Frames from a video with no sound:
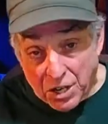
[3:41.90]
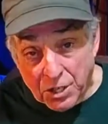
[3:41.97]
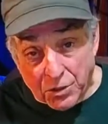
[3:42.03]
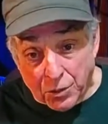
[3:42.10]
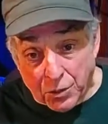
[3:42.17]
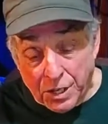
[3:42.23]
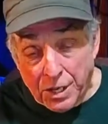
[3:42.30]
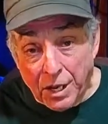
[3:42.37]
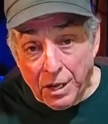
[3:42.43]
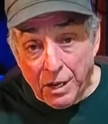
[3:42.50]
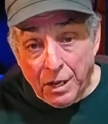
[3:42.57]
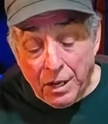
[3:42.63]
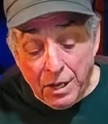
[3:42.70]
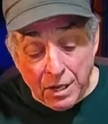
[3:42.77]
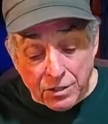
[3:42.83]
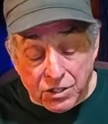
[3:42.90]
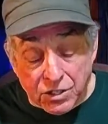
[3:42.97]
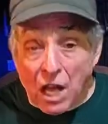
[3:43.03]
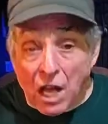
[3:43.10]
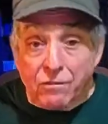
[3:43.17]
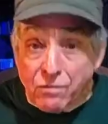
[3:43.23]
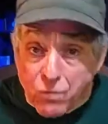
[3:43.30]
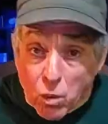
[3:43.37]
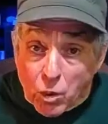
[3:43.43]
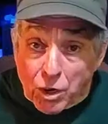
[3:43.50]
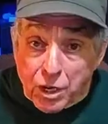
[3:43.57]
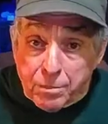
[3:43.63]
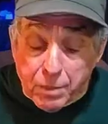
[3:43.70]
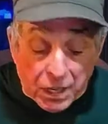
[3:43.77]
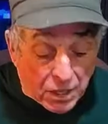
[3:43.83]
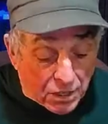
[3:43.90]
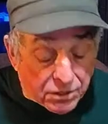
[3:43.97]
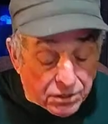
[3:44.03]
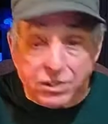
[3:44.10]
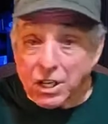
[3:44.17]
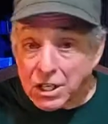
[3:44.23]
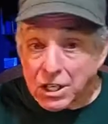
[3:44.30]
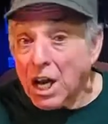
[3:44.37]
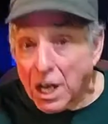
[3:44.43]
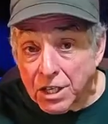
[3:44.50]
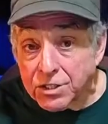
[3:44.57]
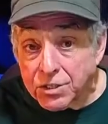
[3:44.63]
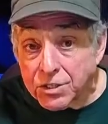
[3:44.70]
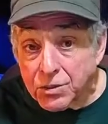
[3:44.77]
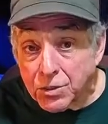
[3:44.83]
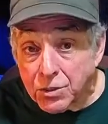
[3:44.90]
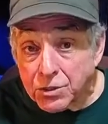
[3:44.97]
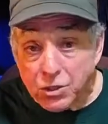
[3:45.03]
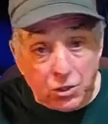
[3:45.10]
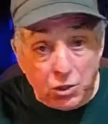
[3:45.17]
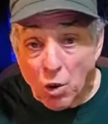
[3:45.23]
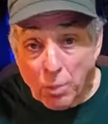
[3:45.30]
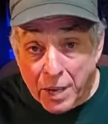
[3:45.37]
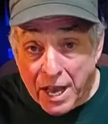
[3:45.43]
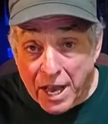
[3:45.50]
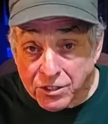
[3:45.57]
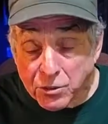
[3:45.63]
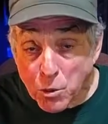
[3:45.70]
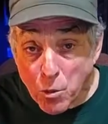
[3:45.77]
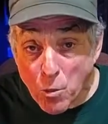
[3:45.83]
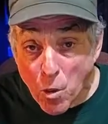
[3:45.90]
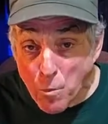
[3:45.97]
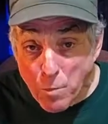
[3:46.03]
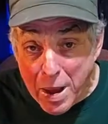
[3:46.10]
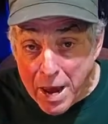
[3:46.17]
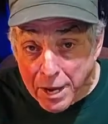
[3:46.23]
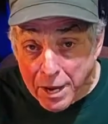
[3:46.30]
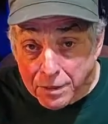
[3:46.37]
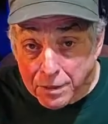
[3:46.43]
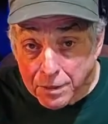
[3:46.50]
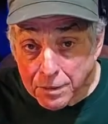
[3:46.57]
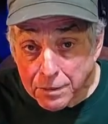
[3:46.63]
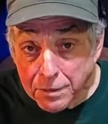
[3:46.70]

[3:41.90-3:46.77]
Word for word: country is null and void because it's unconstitutional. Nobody has to obey it.